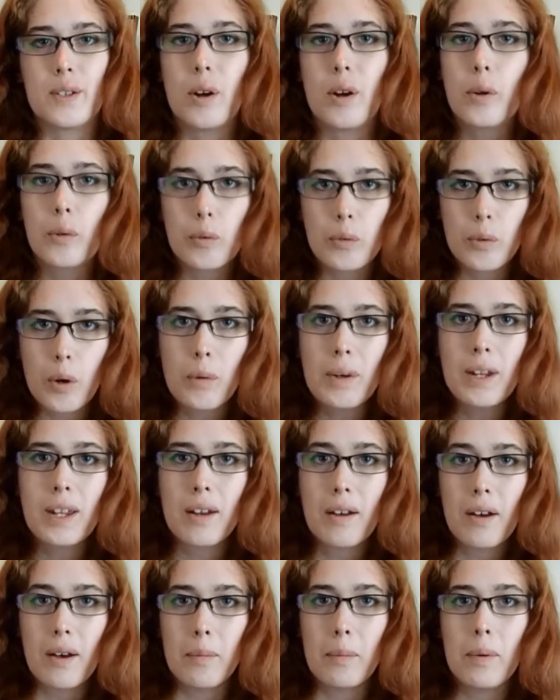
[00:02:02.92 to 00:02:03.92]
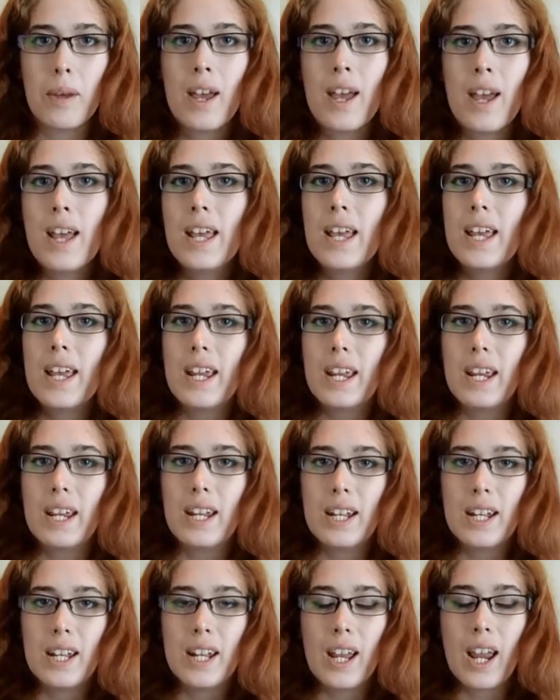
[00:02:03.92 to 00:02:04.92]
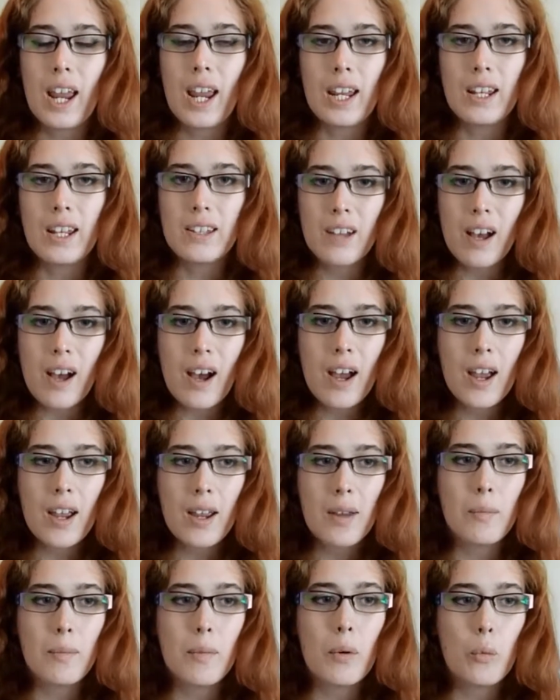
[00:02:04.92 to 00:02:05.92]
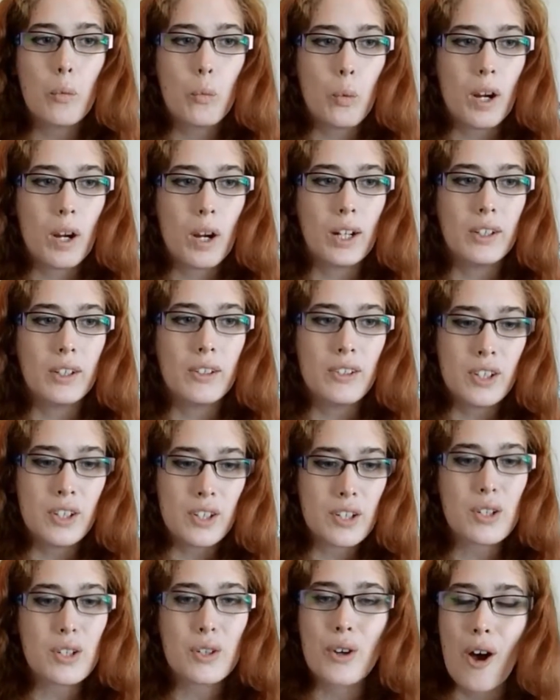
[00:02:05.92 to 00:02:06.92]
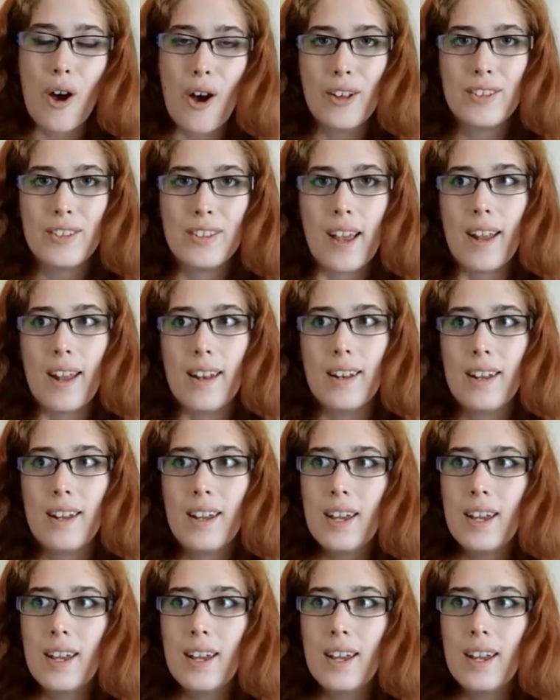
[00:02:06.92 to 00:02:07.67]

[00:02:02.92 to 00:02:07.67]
are growing up in a time where digital content